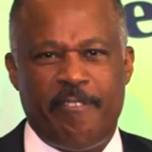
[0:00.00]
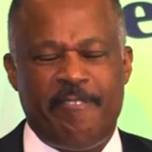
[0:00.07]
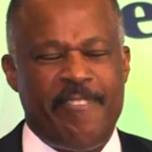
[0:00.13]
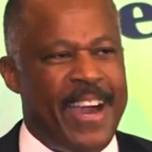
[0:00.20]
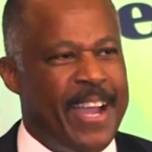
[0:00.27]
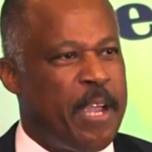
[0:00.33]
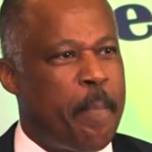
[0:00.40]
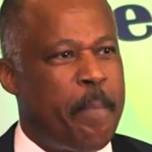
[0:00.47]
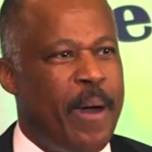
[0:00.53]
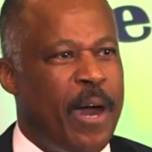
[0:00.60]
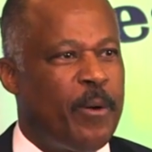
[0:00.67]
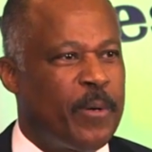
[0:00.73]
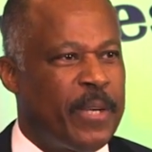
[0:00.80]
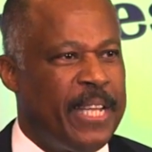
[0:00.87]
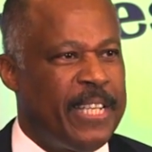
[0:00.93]

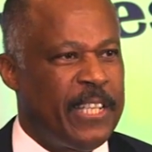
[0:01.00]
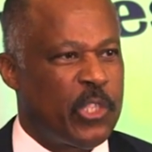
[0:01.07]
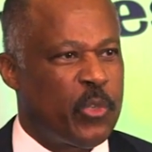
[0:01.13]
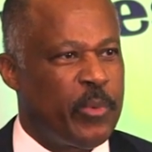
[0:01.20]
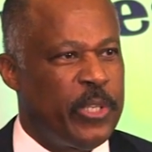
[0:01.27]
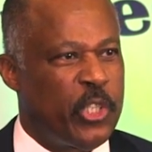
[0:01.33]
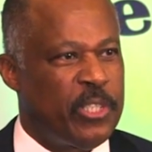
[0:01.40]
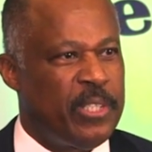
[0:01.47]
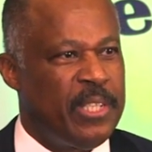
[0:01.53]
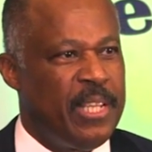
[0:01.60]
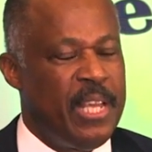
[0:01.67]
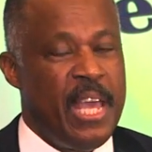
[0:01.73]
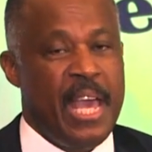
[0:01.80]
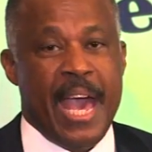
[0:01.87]
firepower in this region,